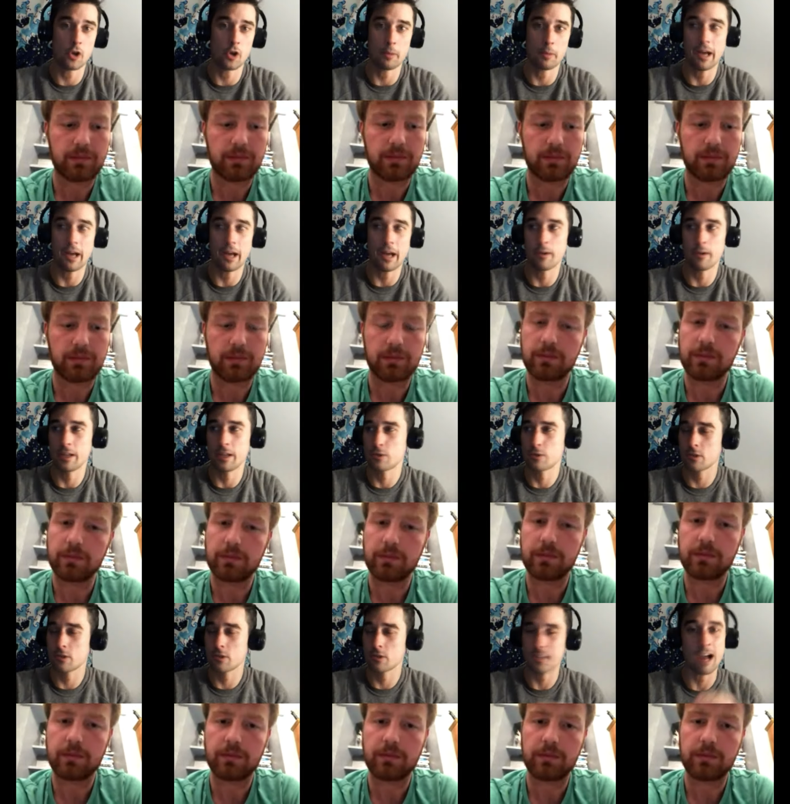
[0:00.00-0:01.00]
Speaker 1: about is
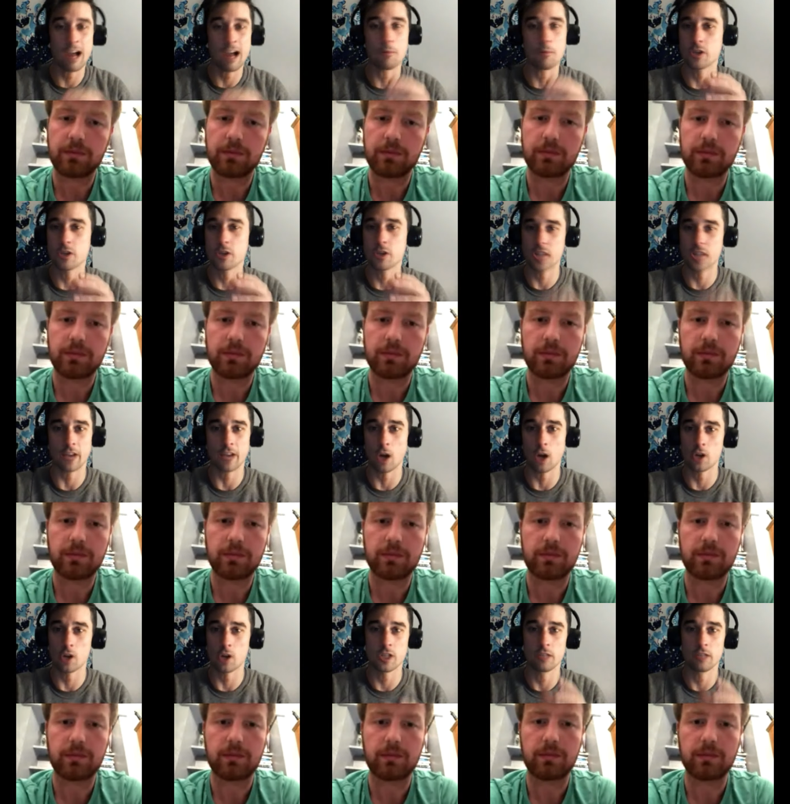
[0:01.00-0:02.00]
just how much
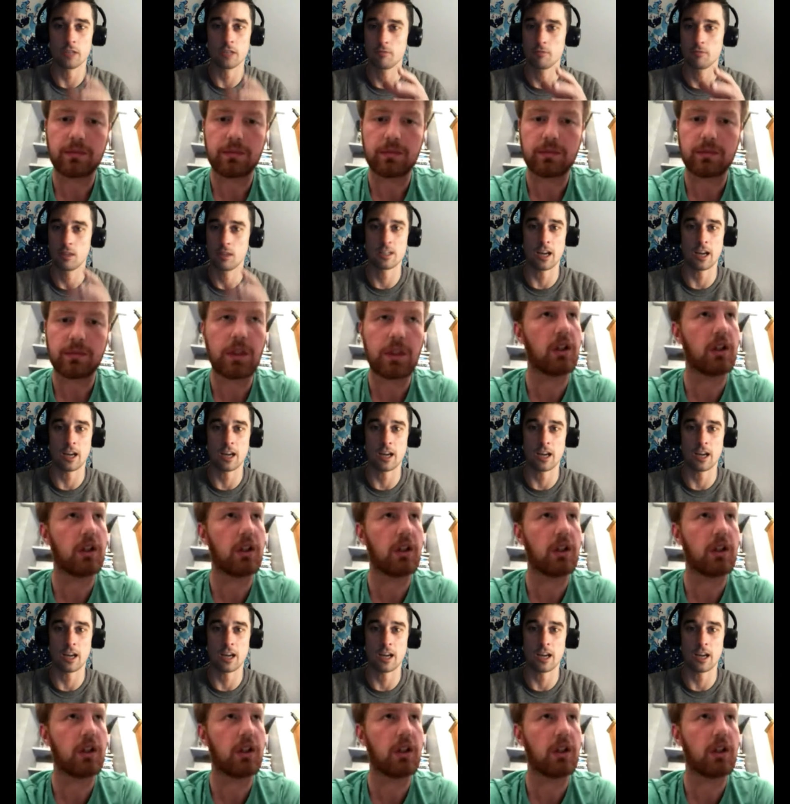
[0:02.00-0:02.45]
technology is